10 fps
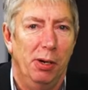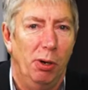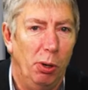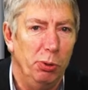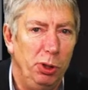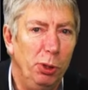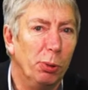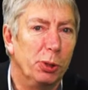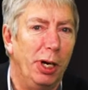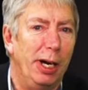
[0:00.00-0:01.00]
on
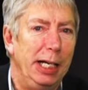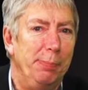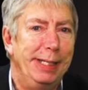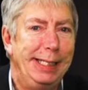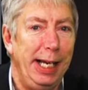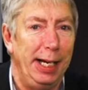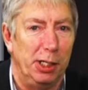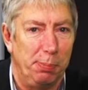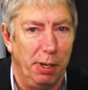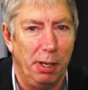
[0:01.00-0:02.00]
Yuletide
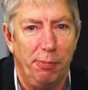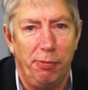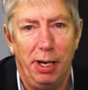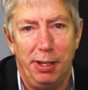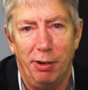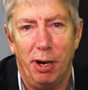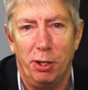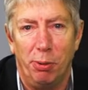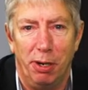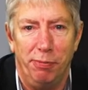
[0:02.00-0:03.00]
mistakes, but I'm afraid there are
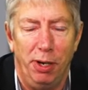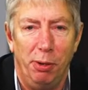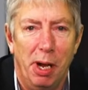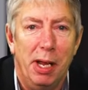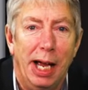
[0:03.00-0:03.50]
quite a few